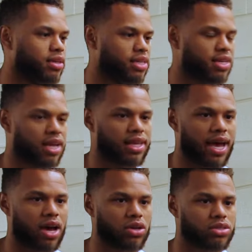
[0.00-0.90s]
and they stay at the
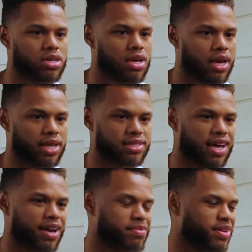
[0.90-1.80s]
house, it's
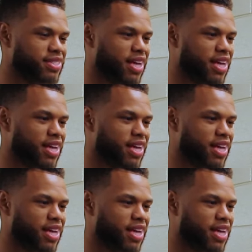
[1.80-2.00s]
not a, it's